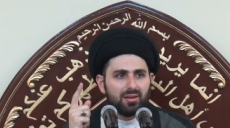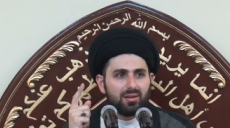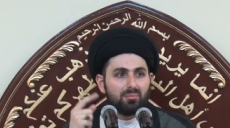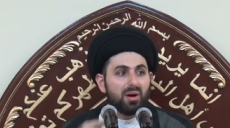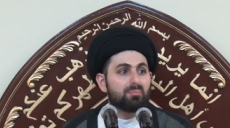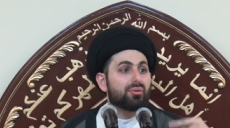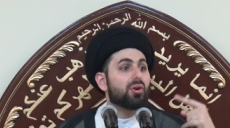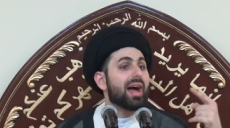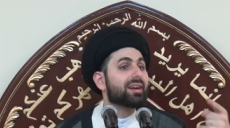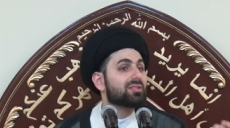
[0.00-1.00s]
but
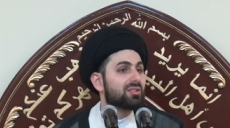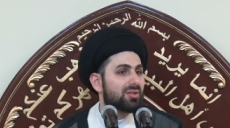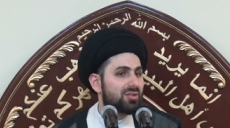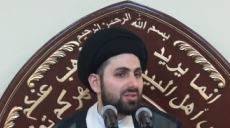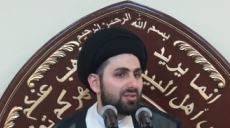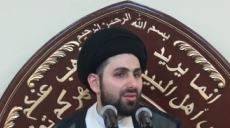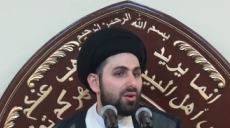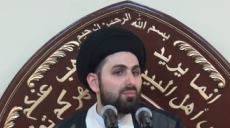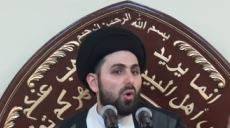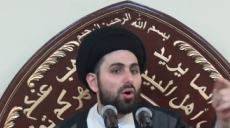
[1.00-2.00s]
practiced the
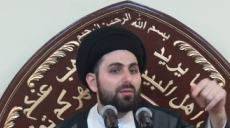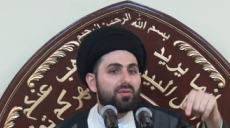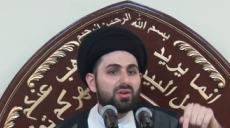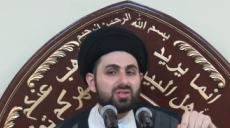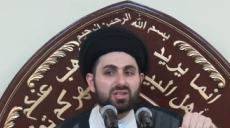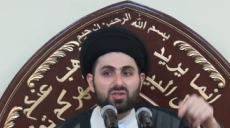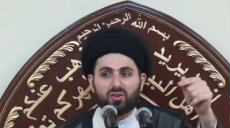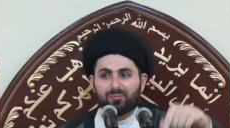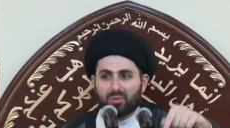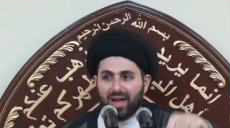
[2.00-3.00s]
more verses
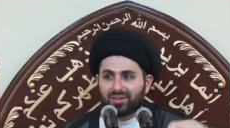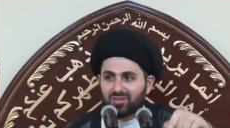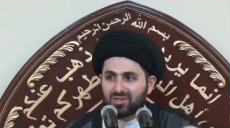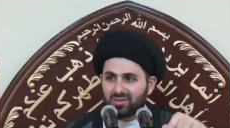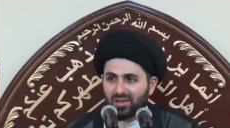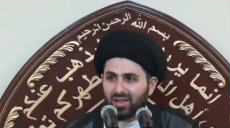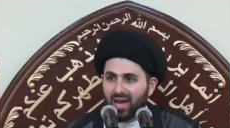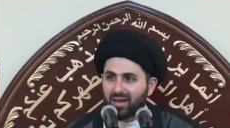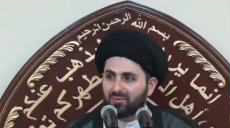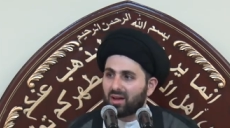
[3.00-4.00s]
you've practiced in
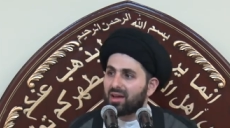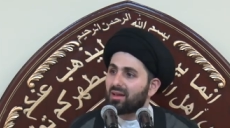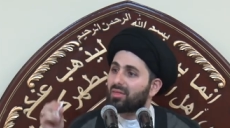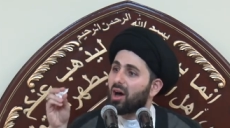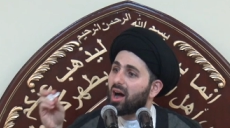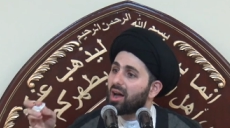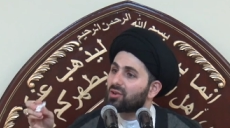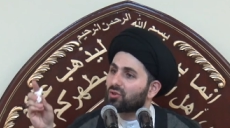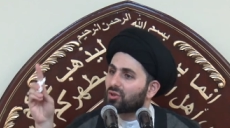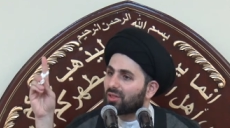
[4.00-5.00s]
life, the
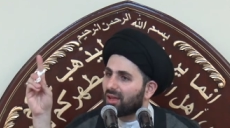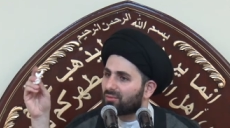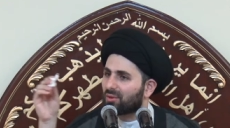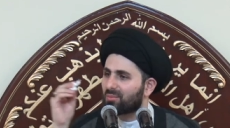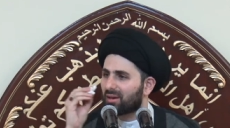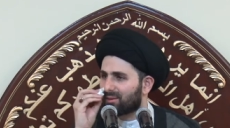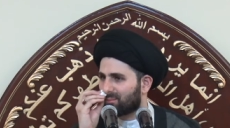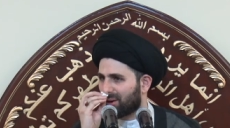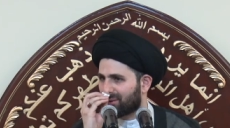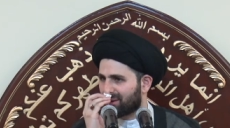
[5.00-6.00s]
higher your level be in
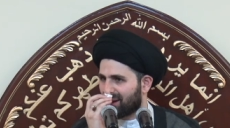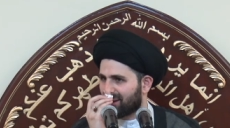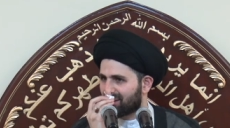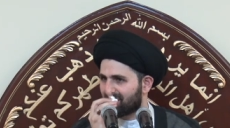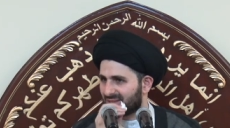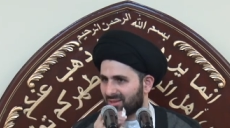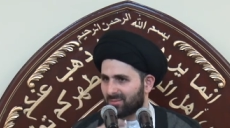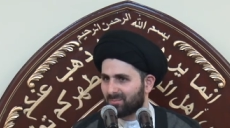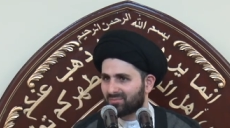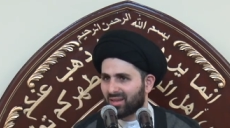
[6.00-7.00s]
paradise.
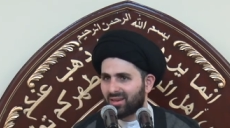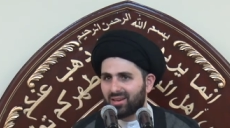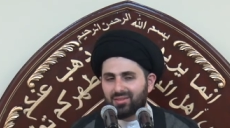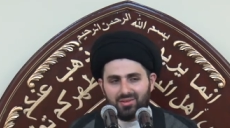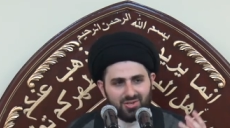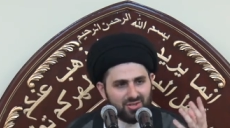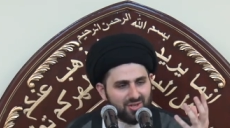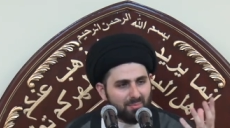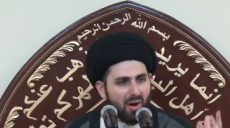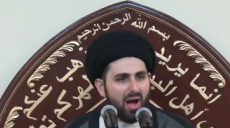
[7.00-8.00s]
This is
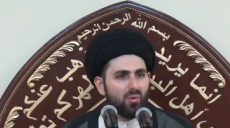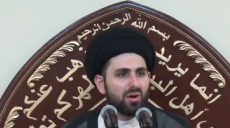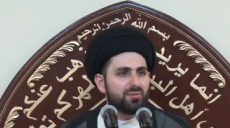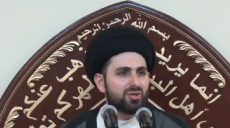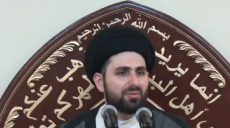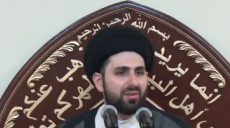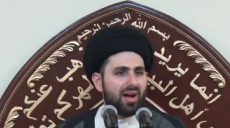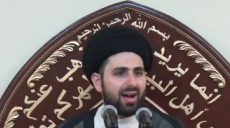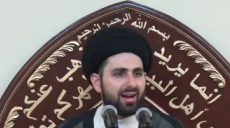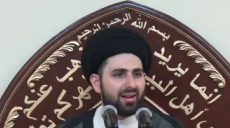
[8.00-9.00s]
the power of
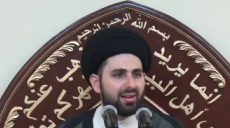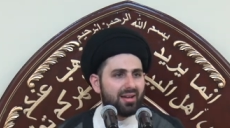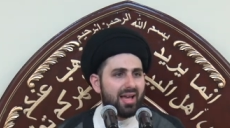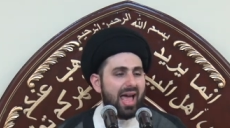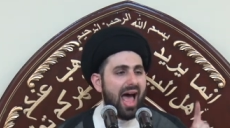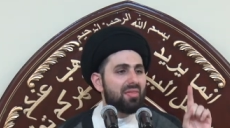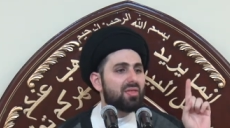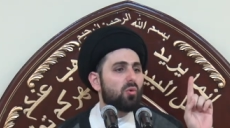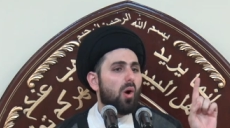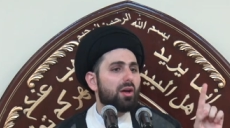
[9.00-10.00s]
shafa'ah. And
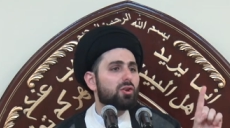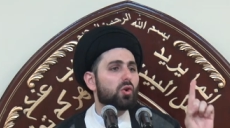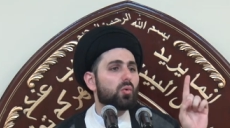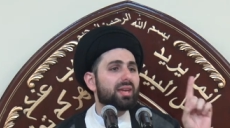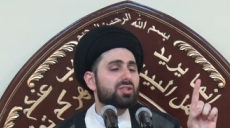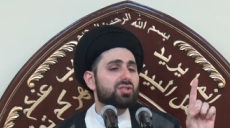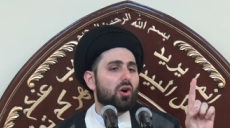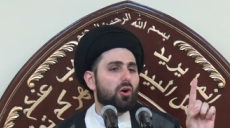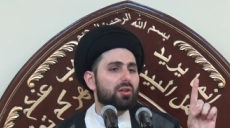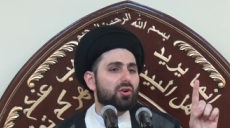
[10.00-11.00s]
the one who reads the
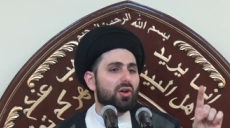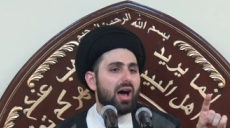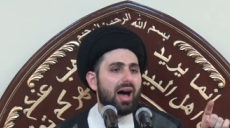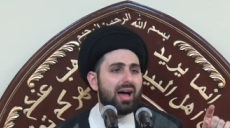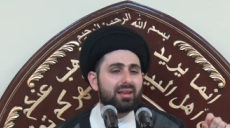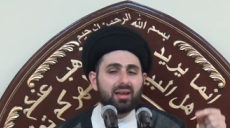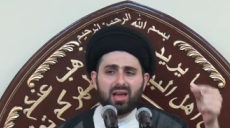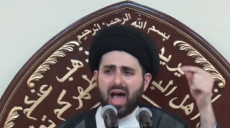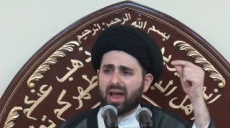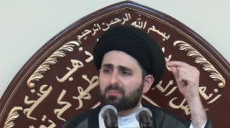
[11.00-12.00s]
Holy Quran
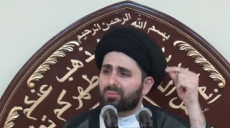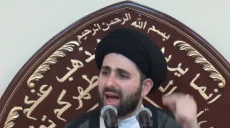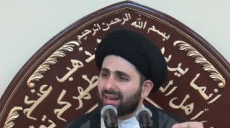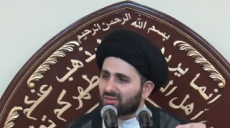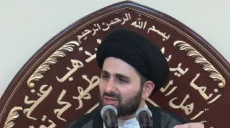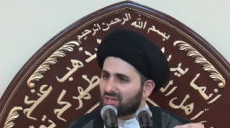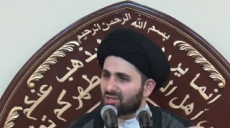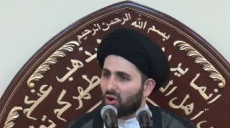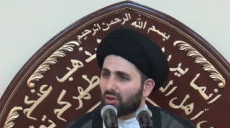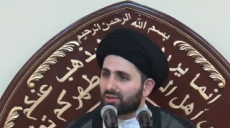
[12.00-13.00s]
and practices
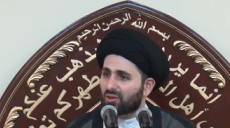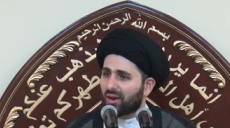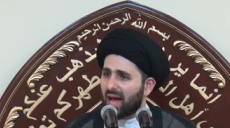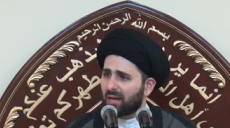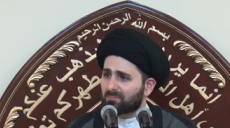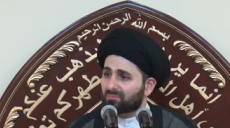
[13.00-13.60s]
the Holy Quran,